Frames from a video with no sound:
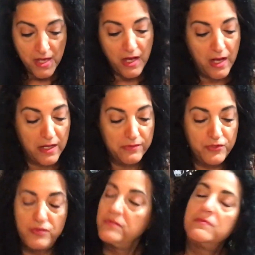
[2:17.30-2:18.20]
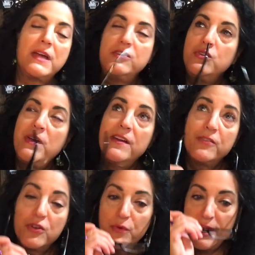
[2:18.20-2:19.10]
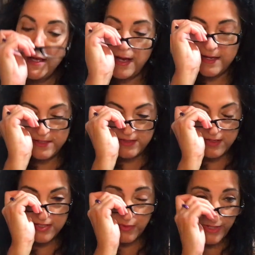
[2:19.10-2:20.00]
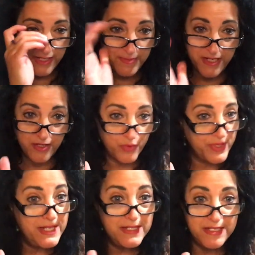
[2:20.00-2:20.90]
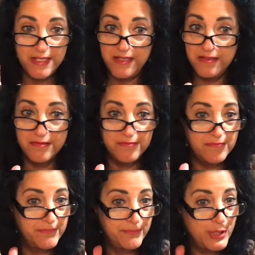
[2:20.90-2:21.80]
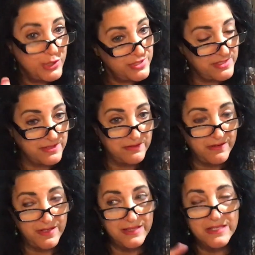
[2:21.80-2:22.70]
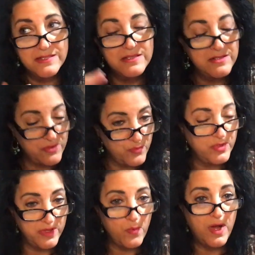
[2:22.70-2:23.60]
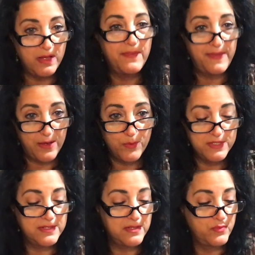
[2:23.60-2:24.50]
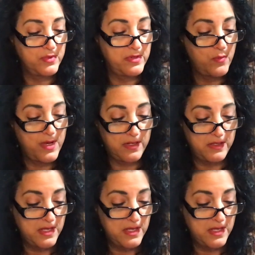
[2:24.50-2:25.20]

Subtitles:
I do have her Green Goddess also, and I'm not a green tea person unless it's done really well, and that one's done really well.